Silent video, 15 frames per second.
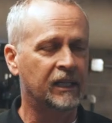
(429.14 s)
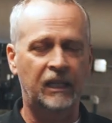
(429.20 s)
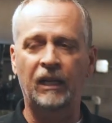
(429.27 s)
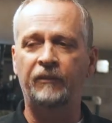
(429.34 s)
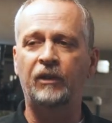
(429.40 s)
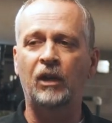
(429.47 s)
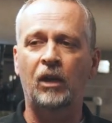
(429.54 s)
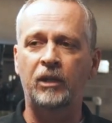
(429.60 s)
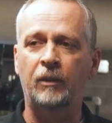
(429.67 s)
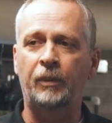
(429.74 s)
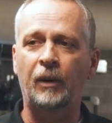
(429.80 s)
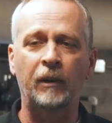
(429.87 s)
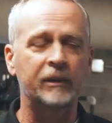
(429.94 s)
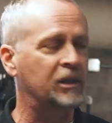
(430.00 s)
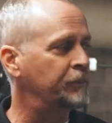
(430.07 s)
give you all your
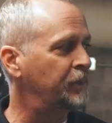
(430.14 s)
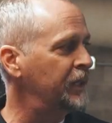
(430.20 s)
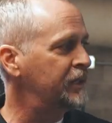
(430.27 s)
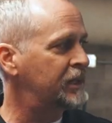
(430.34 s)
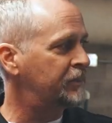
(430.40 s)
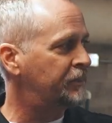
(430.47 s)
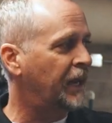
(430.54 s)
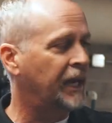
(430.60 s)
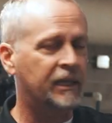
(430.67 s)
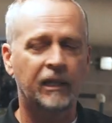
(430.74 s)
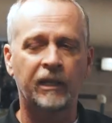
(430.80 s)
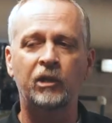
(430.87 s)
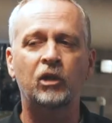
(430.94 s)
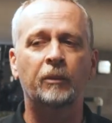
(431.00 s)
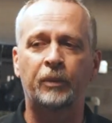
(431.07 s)
parts and pieces back,
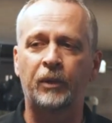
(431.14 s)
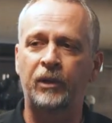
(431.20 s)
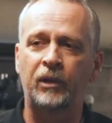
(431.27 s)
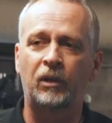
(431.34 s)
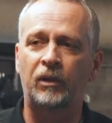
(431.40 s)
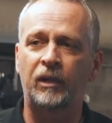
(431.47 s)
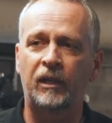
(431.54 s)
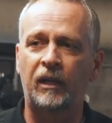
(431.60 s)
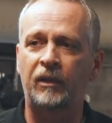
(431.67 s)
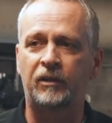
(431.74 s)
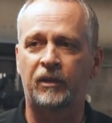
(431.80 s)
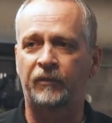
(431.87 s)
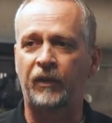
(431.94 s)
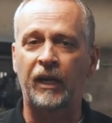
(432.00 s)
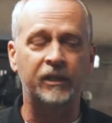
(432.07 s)
and you can put it on
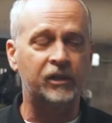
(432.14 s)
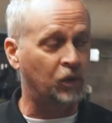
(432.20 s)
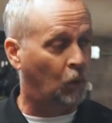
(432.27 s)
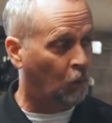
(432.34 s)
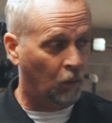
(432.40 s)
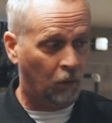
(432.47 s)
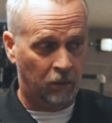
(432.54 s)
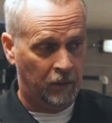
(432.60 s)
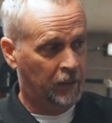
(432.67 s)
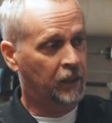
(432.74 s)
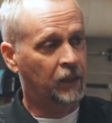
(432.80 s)
another device or